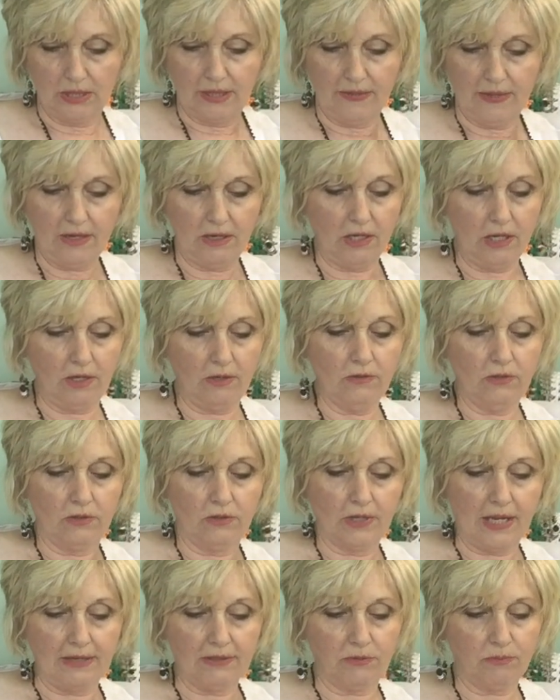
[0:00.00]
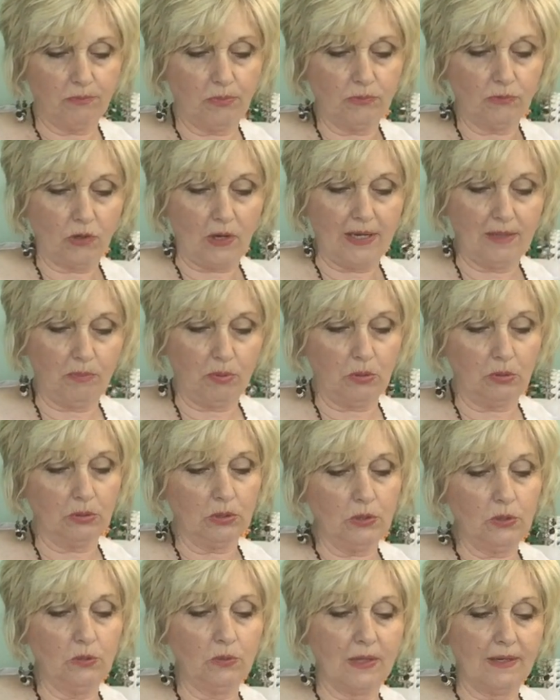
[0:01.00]
There you go. I was trying to pull
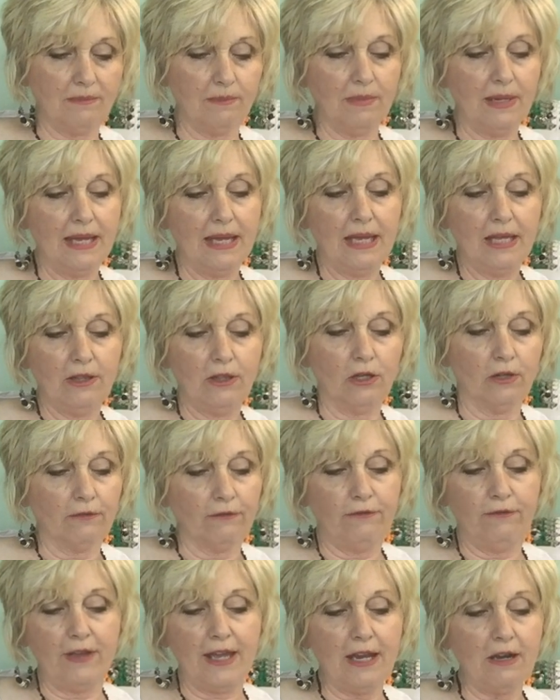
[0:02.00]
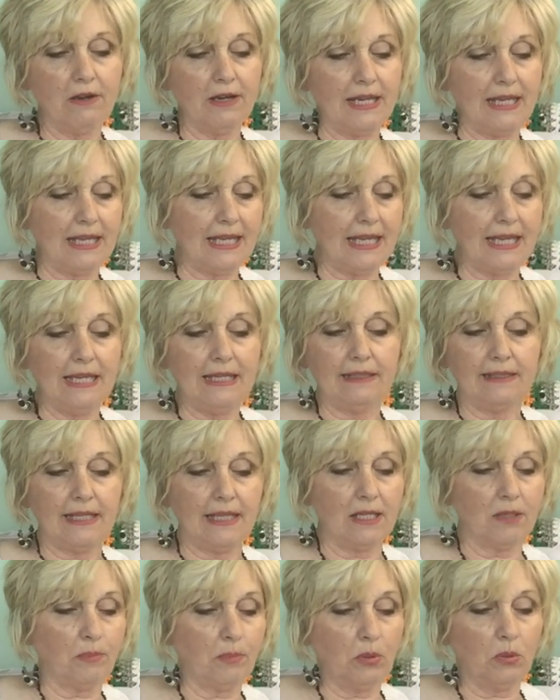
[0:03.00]
two of them. They're very easy
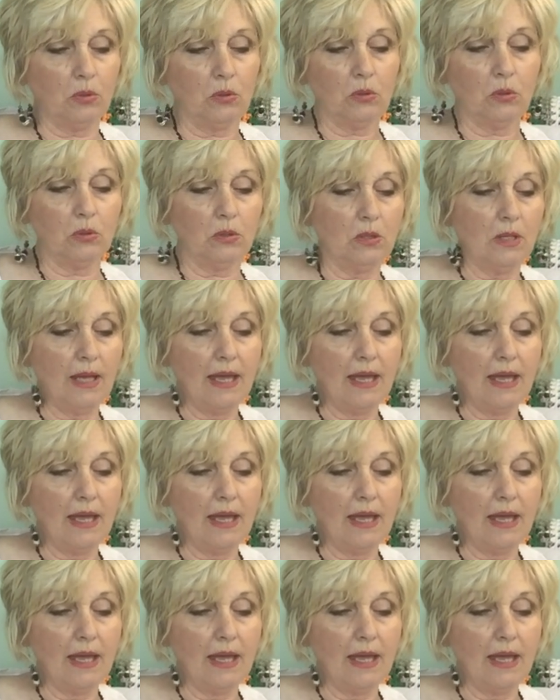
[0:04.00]
to pull.